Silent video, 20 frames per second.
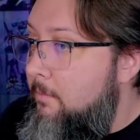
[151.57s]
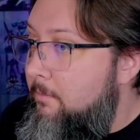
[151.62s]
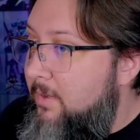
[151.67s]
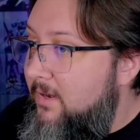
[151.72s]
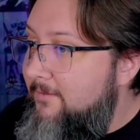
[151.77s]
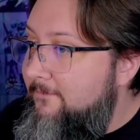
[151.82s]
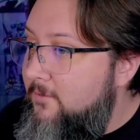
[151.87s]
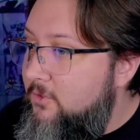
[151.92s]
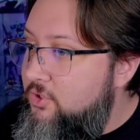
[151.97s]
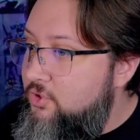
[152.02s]

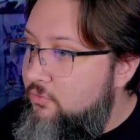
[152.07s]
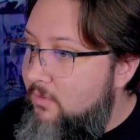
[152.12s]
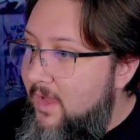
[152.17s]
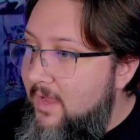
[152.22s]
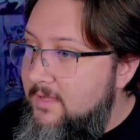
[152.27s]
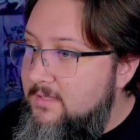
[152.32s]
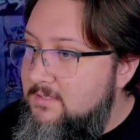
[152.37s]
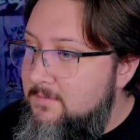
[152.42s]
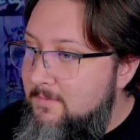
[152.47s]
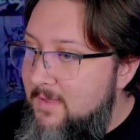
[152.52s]
But if you're
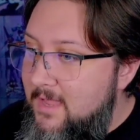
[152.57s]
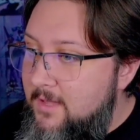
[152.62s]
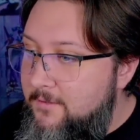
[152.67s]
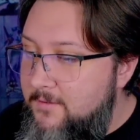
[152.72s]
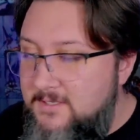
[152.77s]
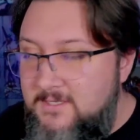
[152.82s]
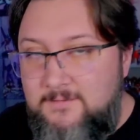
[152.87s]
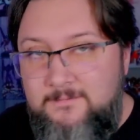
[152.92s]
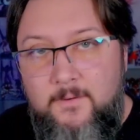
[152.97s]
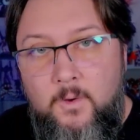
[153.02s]
trying to make
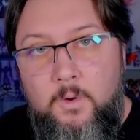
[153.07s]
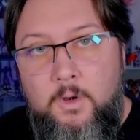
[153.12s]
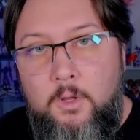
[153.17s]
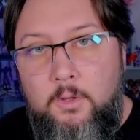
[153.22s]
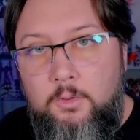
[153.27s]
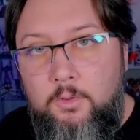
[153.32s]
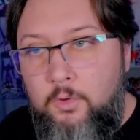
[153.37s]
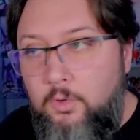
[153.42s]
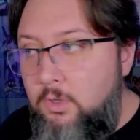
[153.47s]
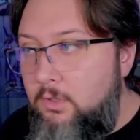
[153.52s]
this photo
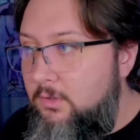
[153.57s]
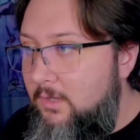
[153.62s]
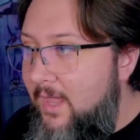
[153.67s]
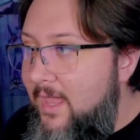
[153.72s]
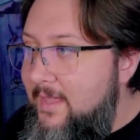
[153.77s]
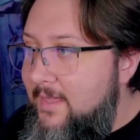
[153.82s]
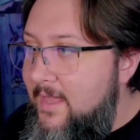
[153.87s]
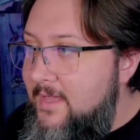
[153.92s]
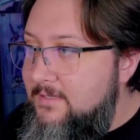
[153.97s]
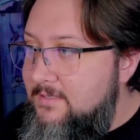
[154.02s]
look
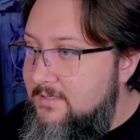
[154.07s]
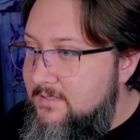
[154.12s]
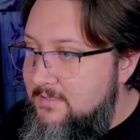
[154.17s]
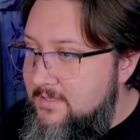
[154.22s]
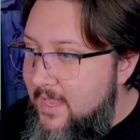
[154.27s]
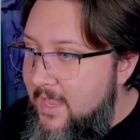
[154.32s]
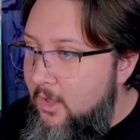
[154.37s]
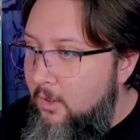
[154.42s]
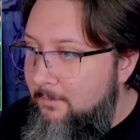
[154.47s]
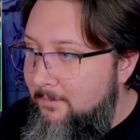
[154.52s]
like a
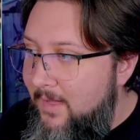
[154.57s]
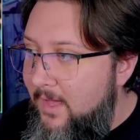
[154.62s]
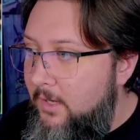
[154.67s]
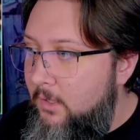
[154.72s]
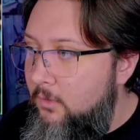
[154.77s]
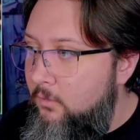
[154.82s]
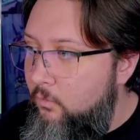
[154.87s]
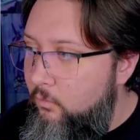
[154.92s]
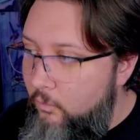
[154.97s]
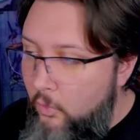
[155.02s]
scale
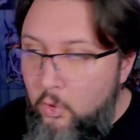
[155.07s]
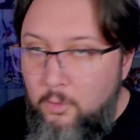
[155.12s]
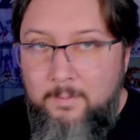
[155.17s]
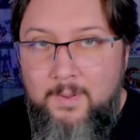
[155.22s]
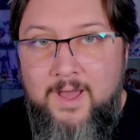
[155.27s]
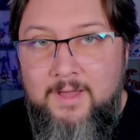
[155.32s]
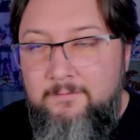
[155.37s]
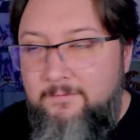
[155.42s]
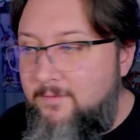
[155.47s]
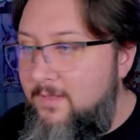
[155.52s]
model
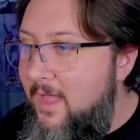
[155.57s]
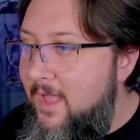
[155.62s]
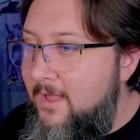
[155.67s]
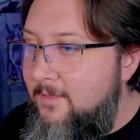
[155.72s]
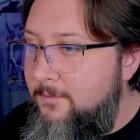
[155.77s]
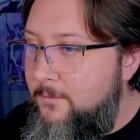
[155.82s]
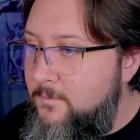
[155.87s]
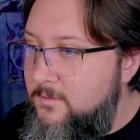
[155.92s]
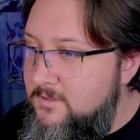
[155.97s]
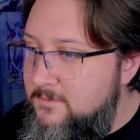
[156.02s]
robot
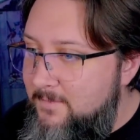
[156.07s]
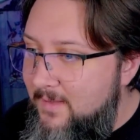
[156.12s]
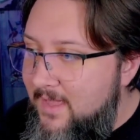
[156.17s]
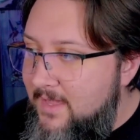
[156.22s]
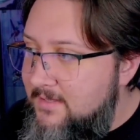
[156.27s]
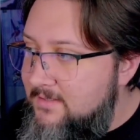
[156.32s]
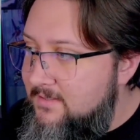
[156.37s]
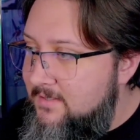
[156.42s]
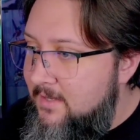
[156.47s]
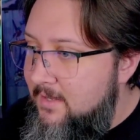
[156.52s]
flying through
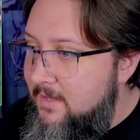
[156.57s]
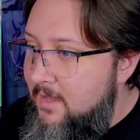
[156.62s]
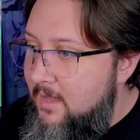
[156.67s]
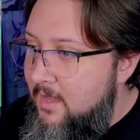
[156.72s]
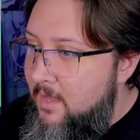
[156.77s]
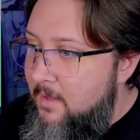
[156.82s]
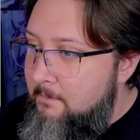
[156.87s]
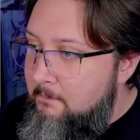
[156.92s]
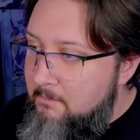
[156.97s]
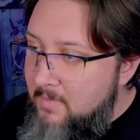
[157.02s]
space,
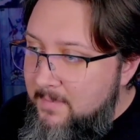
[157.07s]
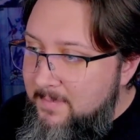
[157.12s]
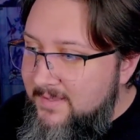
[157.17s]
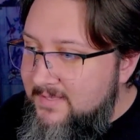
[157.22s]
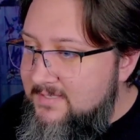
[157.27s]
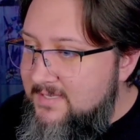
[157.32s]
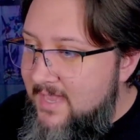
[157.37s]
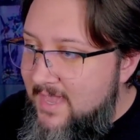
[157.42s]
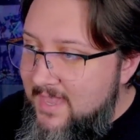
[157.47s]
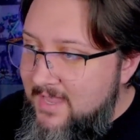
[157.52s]
maybe
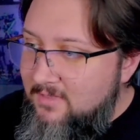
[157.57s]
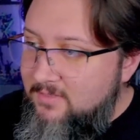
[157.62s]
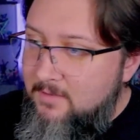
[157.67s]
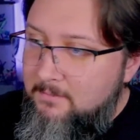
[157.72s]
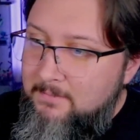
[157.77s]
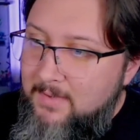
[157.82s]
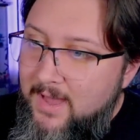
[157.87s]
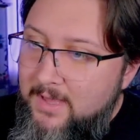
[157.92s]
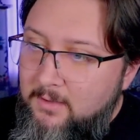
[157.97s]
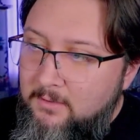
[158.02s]
take the
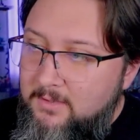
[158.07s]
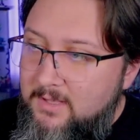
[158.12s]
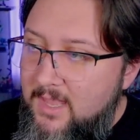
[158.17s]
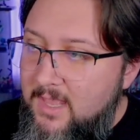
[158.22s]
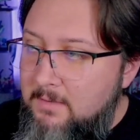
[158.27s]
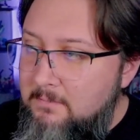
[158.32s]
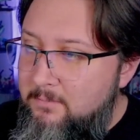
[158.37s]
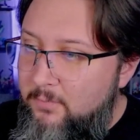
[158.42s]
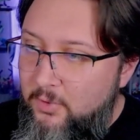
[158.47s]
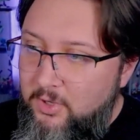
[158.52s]
model
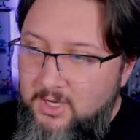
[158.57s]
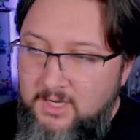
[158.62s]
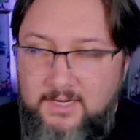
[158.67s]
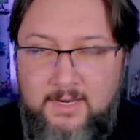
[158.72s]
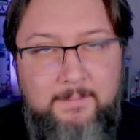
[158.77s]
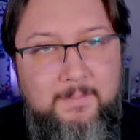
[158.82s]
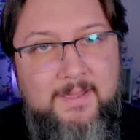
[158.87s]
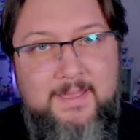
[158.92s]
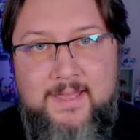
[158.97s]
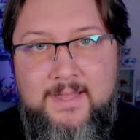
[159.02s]
kit and put it
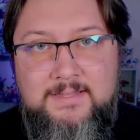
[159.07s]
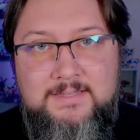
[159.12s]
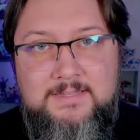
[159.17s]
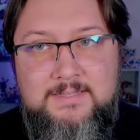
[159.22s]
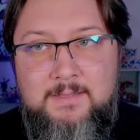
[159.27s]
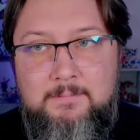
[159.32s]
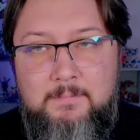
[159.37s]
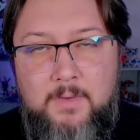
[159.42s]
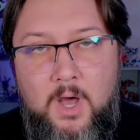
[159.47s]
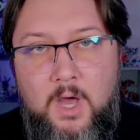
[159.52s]
up
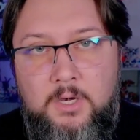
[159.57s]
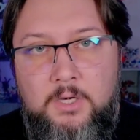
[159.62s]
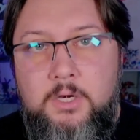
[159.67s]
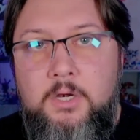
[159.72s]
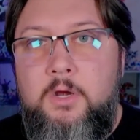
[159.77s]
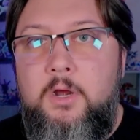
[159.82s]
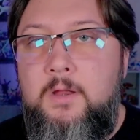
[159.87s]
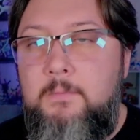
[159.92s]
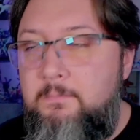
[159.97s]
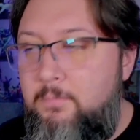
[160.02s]
against the
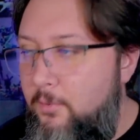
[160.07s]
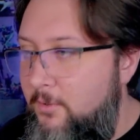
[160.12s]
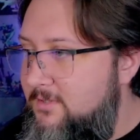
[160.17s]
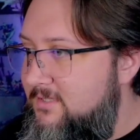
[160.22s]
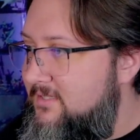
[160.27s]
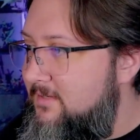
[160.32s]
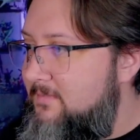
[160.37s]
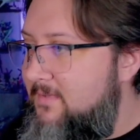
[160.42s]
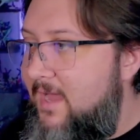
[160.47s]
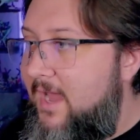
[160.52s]
monitor and put
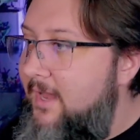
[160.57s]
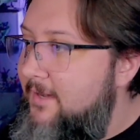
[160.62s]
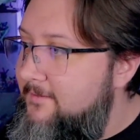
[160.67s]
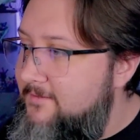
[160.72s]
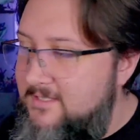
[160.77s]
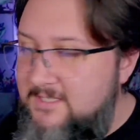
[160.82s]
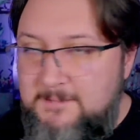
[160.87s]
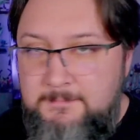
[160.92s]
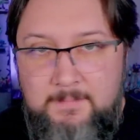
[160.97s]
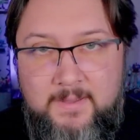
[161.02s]
some kind of
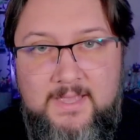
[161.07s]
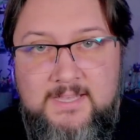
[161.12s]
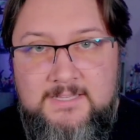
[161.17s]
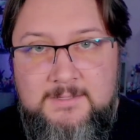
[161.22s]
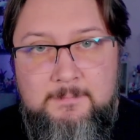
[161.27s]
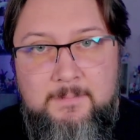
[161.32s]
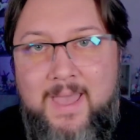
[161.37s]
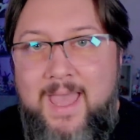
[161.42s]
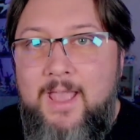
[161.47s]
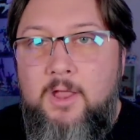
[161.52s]

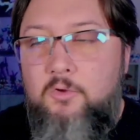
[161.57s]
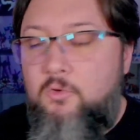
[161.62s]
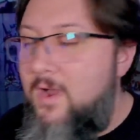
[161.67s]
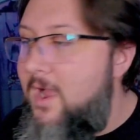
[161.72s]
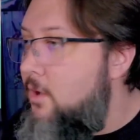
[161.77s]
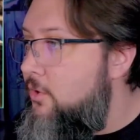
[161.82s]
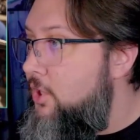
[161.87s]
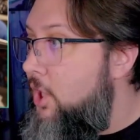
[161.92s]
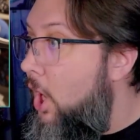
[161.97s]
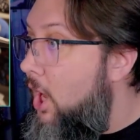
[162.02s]
space
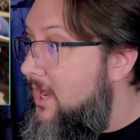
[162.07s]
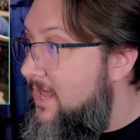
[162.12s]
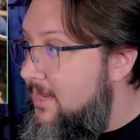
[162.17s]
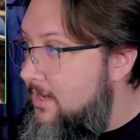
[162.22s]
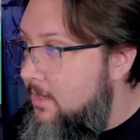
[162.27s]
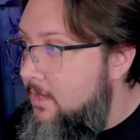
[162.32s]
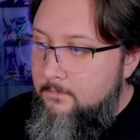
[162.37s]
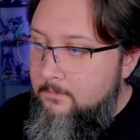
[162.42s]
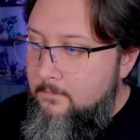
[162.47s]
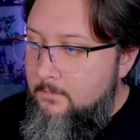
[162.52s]
background on it.
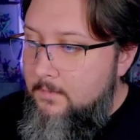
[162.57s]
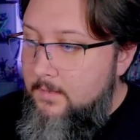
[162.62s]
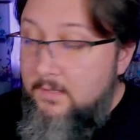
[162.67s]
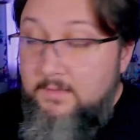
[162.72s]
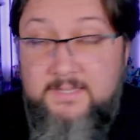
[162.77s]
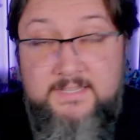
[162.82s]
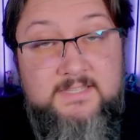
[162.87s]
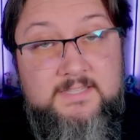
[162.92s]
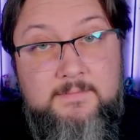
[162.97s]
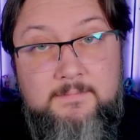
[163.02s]
At
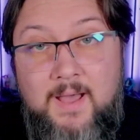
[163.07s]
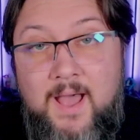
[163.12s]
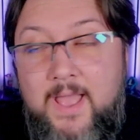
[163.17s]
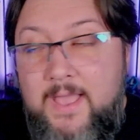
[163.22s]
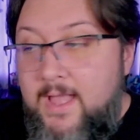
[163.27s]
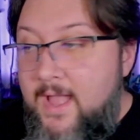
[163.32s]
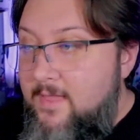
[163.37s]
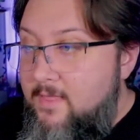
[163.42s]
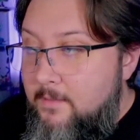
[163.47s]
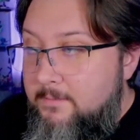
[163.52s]
least to
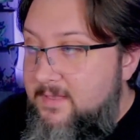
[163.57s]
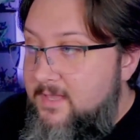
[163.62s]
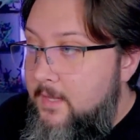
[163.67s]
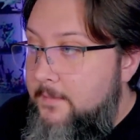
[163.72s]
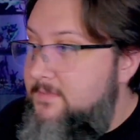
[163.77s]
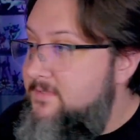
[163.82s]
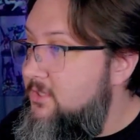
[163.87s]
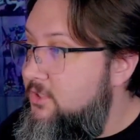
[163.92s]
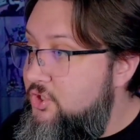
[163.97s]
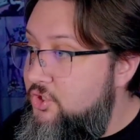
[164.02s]
my eye, that
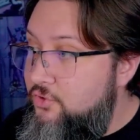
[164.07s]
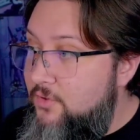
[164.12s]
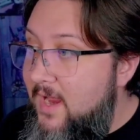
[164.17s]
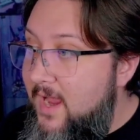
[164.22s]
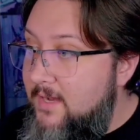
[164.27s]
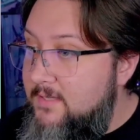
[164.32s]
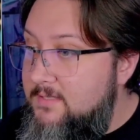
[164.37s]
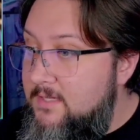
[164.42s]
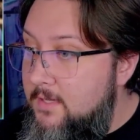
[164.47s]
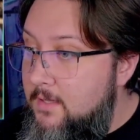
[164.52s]
becomes
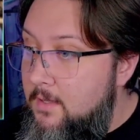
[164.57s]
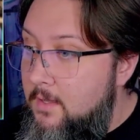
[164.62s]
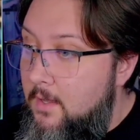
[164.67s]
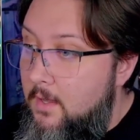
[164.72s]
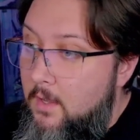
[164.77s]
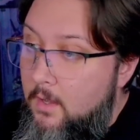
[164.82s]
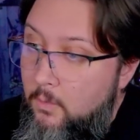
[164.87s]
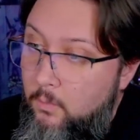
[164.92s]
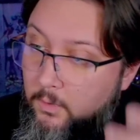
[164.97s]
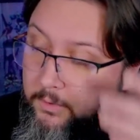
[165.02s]
distracting
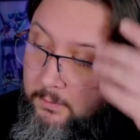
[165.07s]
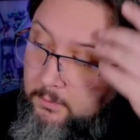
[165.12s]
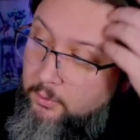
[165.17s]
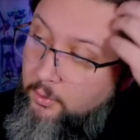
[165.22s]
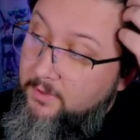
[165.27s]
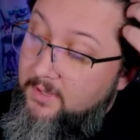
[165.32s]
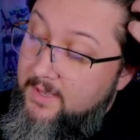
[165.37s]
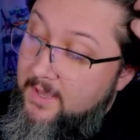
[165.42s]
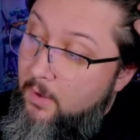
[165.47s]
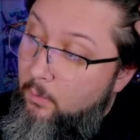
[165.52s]
when we're
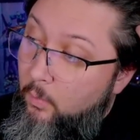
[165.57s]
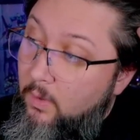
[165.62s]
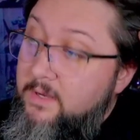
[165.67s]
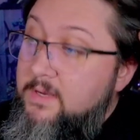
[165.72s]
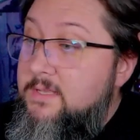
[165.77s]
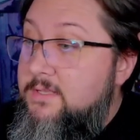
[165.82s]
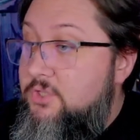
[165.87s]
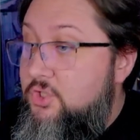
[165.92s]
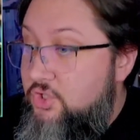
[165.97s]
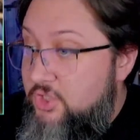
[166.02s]
looking at what
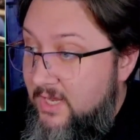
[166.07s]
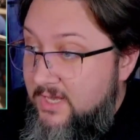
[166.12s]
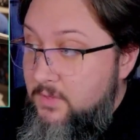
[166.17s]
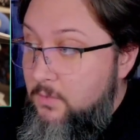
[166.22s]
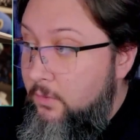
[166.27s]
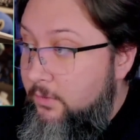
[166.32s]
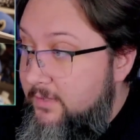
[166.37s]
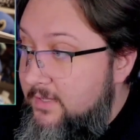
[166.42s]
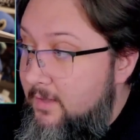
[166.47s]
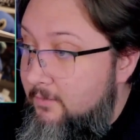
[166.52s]
is
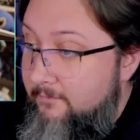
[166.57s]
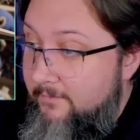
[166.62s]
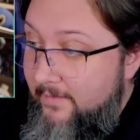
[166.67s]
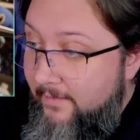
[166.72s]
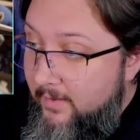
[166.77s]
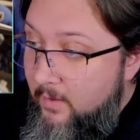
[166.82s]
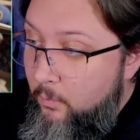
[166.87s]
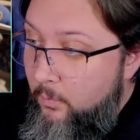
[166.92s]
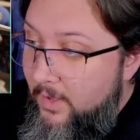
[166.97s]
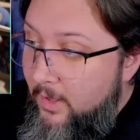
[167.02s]
genuinely a
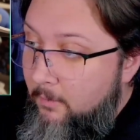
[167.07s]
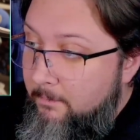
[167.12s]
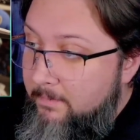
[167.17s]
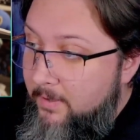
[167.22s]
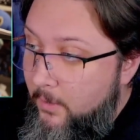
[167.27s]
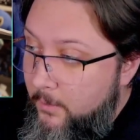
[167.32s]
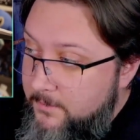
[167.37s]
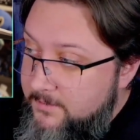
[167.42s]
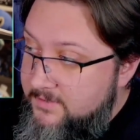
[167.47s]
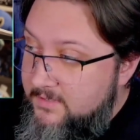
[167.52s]
very well
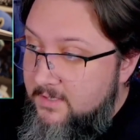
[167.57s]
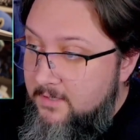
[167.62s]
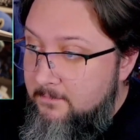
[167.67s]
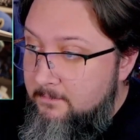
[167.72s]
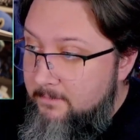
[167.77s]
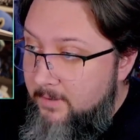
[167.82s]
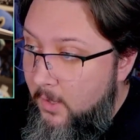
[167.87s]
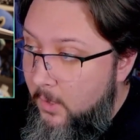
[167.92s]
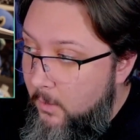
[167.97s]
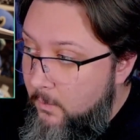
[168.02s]
posed and
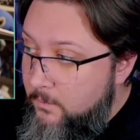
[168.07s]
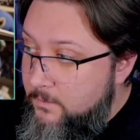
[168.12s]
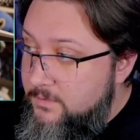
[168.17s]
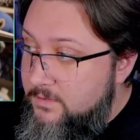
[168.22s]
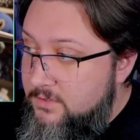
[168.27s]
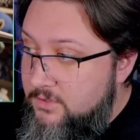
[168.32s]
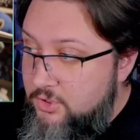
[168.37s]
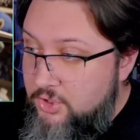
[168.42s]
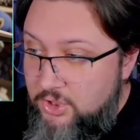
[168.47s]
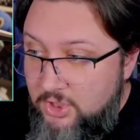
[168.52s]

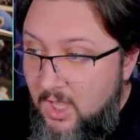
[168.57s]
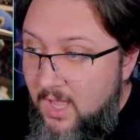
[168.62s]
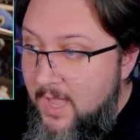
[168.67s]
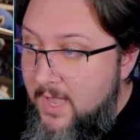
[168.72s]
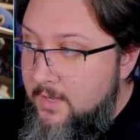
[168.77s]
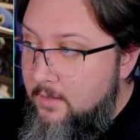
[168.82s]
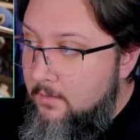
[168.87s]
composed shot.